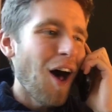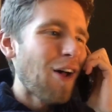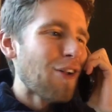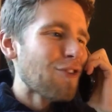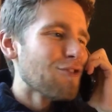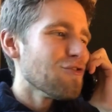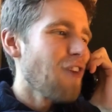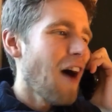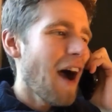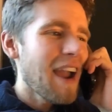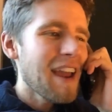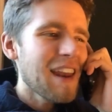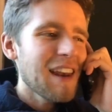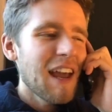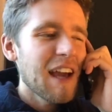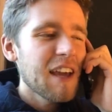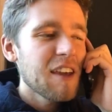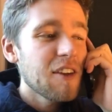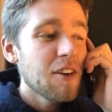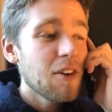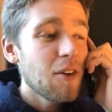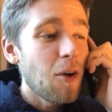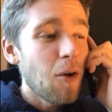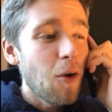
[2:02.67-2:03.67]
I'll write
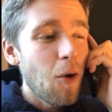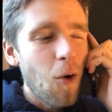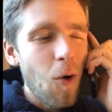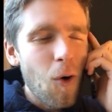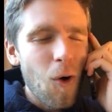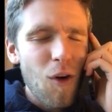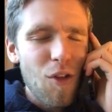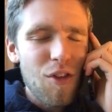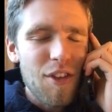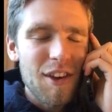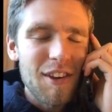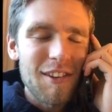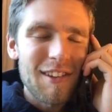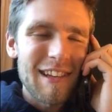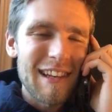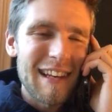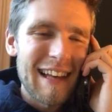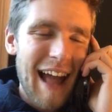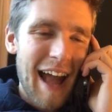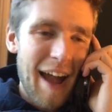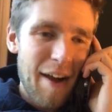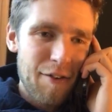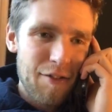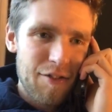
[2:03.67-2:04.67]
like you're all that is
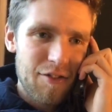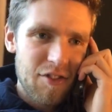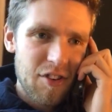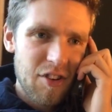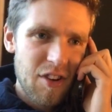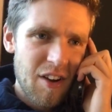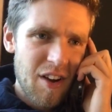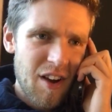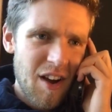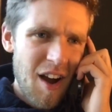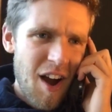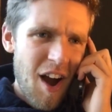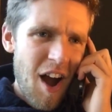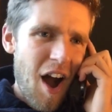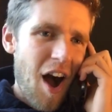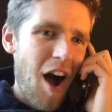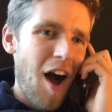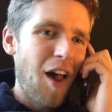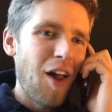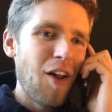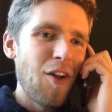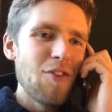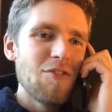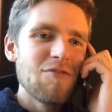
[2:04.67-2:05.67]
left.
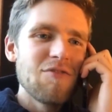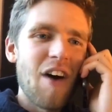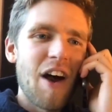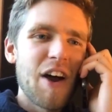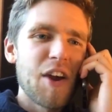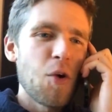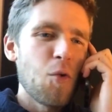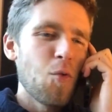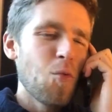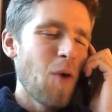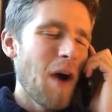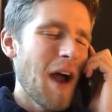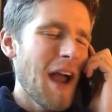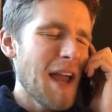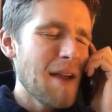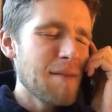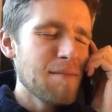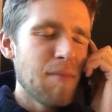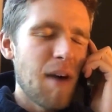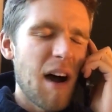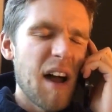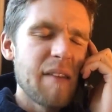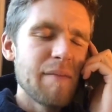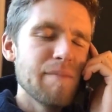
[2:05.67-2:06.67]
I'll write away
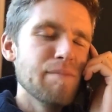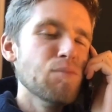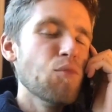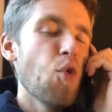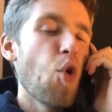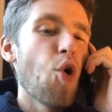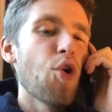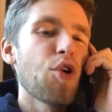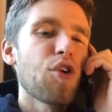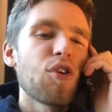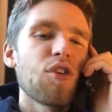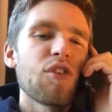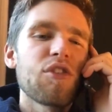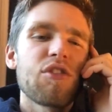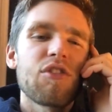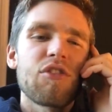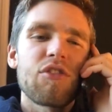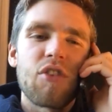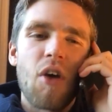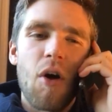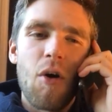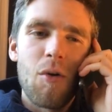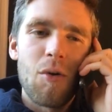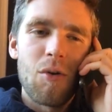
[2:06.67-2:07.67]
my mortal
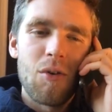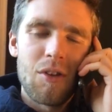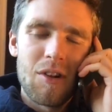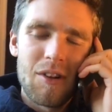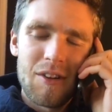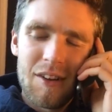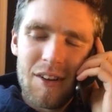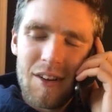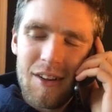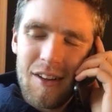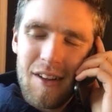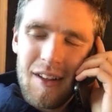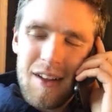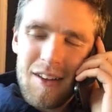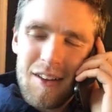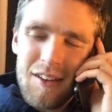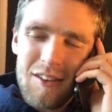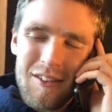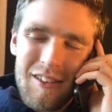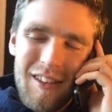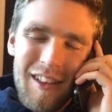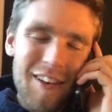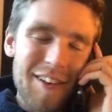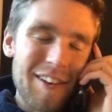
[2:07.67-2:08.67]
soul.
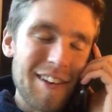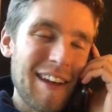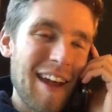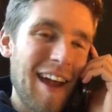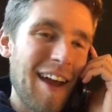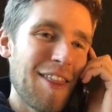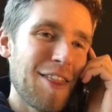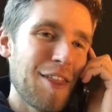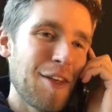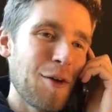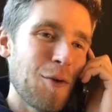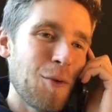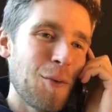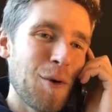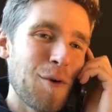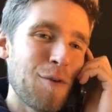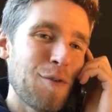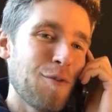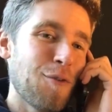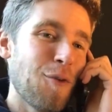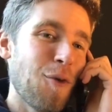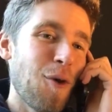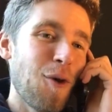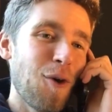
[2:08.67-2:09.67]
Till together we
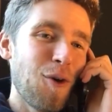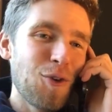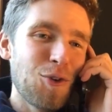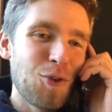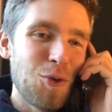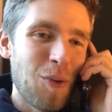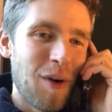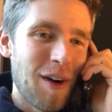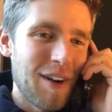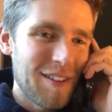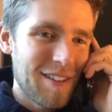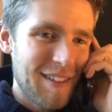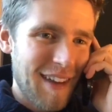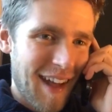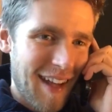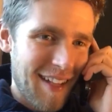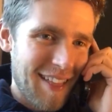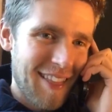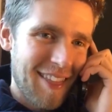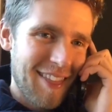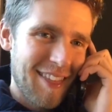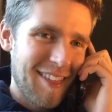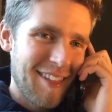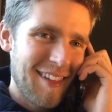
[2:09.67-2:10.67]
fall to our
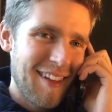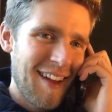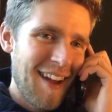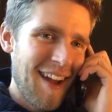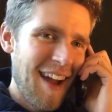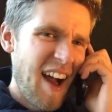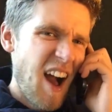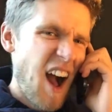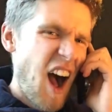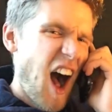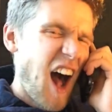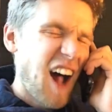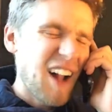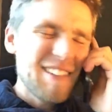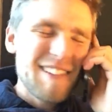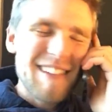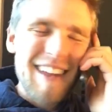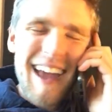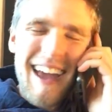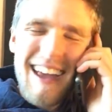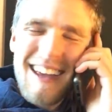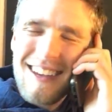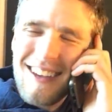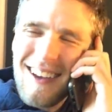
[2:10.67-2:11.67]
deaths. I'll
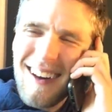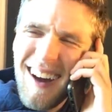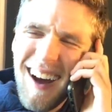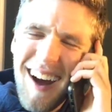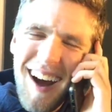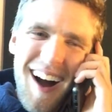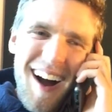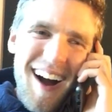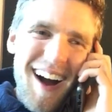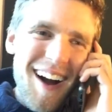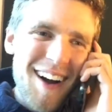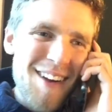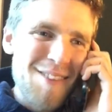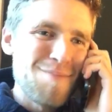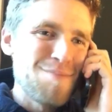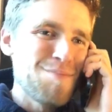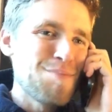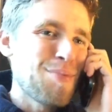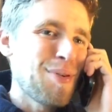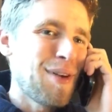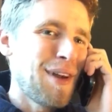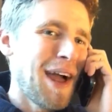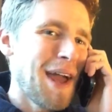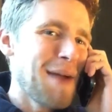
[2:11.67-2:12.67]
take your heart and
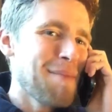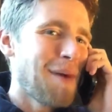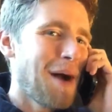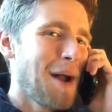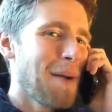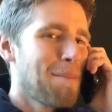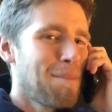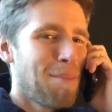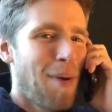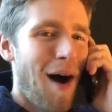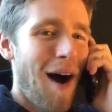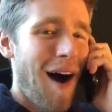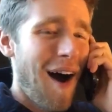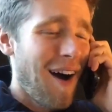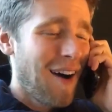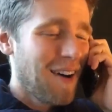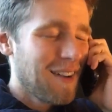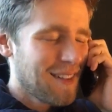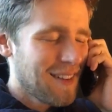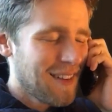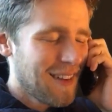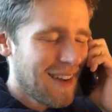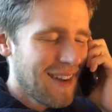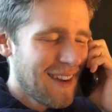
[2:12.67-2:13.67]
play my
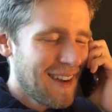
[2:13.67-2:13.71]
part.